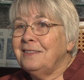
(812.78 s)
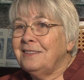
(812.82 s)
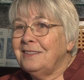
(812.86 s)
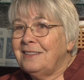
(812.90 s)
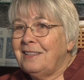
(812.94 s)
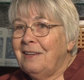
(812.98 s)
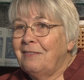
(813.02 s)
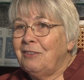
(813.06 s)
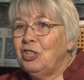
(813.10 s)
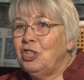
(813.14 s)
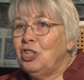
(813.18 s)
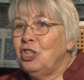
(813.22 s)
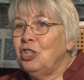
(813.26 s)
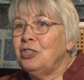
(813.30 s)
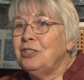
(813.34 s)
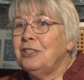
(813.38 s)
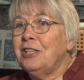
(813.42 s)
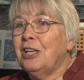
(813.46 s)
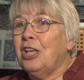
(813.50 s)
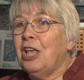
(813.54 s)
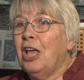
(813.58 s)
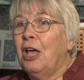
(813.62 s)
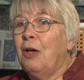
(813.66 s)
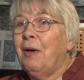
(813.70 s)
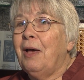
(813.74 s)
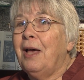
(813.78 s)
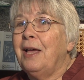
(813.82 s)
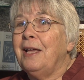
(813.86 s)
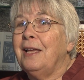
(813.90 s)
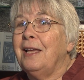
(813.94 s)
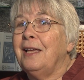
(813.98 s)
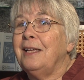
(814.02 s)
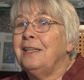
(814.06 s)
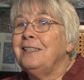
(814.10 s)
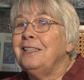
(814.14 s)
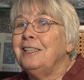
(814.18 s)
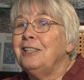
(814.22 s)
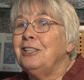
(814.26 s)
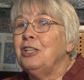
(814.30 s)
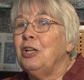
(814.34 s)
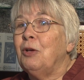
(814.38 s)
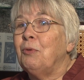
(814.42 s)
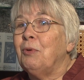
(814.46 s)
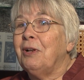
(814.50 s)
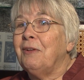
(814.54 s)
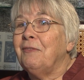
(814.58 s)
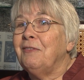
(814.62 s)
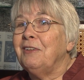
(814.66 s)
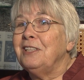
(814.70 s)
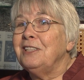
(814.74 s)
7 years ago, I didn't know
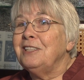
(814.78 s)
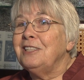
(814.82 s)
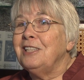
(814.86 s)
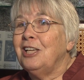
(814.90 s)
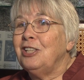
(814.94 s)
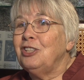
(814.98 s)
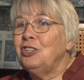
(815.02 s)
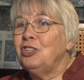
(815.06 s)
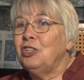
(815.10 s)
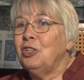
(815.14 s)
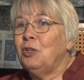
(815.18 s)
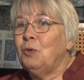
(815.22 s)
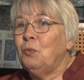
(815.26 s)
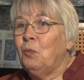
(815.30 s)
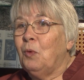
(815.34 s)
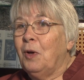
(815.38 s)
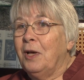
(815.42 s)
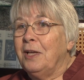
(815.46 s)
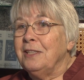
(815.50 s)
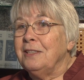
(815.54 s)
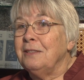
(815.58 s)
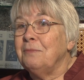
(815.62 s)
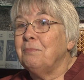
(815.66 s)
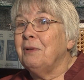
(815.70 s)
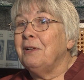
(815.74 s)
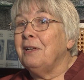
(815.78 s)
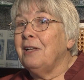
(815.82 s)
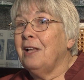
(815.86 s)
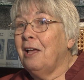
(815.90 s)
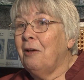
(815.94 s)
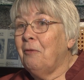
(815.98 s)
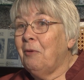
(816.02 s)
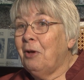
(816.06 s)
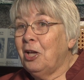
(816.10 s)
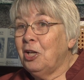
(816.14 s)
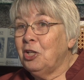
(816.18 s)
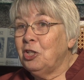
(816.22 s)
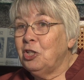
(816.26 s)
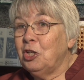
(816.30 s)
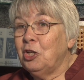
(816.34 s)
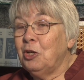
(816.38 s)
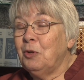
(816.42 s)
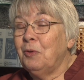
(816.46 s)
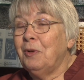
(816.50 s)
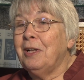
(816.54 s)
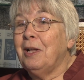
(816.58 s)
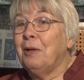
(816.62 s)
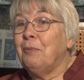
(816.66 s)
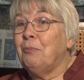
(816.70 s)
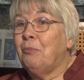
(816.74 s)
what a Vincentian was, but now I do,
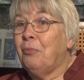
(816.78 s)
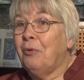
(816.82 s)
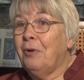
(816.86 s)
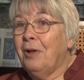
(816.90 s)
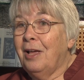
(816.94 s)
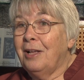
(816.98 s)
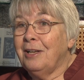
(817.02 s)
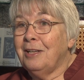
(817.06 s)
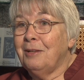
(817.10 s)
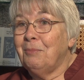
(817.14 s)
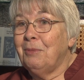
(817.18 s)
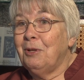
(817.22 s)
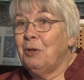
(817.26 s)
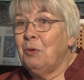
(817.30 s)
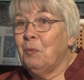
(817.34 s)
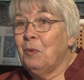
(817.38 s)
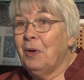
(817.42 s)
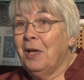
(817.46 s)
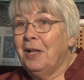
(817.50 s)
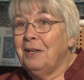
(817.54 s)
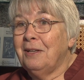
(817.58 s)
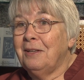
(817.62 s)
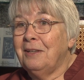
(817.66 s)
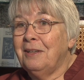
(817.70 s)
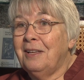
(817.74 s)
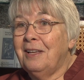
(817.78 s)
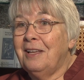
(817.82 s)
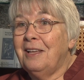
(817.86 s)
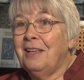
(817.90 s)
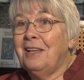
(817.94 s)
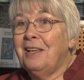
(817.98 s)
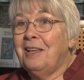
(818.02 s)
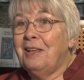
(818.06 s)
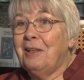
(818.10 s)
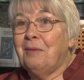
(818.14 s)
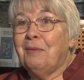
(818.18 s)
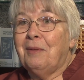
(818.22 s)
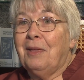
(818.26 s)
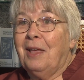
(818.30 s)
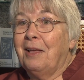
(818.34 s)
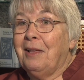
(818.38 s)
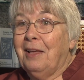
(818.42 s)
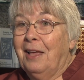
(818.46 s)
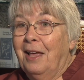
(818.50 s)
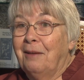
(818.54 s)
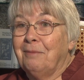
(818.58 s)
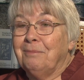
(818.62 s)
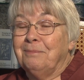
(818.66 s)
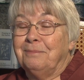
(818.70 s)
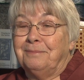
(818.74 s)
and I'm proud to be one.
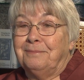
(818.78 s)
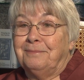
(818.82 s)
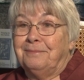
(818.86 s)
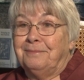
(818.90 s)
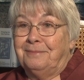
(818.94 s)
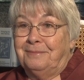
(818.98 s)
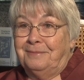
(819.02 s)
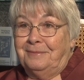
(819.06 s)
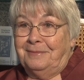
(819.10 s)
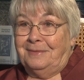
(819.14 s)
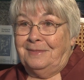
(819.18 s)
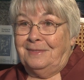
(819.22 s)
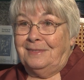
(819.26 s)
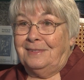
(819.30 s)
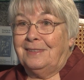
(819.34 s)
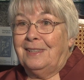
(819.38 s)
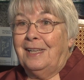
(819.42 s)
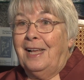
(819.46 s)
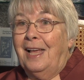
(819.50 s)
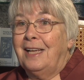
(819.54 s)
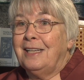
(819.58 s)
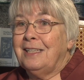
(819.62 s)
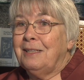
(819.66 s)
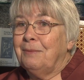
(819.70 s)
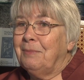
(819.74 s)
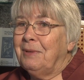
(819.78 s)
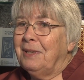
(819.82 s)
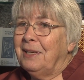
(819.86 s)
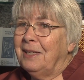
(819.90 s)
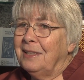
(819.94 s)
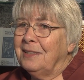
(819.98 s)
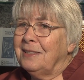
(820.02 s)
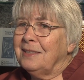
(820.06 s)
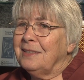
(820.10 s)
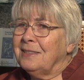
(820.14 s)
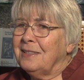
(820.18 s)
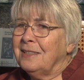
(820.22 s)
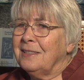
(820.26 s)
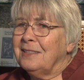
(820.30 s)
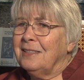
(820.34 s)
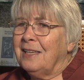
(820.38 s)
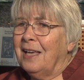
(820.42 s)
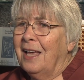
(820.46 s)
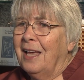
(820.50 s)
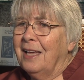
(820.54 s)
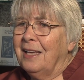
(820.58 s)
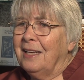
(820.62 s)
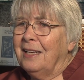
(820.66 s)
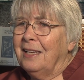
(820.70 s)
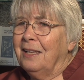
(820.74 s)
I'm glad to be in the
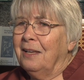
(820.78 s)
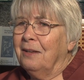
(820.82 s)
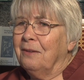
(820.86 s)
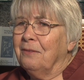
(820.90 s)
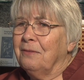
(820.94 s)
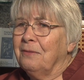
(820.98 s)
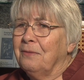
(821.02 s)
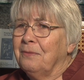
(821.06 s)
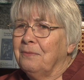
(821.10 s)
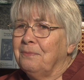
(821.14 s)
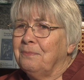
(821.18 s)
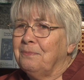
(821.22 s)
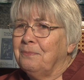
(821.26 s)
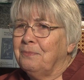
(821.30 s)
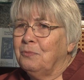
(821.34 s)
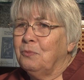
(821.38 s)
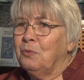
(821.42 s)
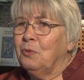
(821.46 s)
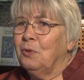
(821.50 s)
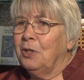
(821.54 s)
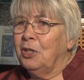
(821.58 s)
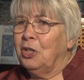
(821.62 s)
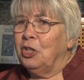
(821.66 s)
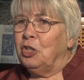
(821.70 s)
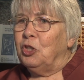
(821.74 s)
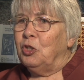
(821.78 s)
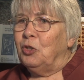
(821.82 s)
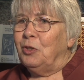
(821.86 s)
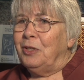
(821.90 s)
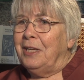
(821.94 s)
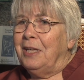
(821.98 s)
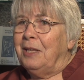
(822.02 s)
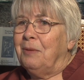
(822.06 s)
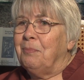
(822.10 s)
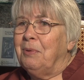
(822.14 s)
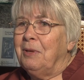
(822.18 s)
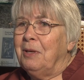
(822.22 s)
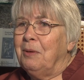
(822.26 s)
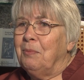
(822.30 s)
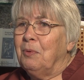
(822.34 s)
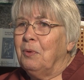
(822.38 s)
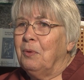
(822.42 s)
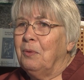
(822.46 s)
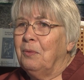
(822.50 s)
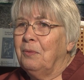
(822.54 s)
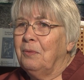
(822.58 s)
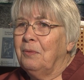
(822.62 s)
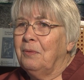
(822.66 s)
society of really unique people.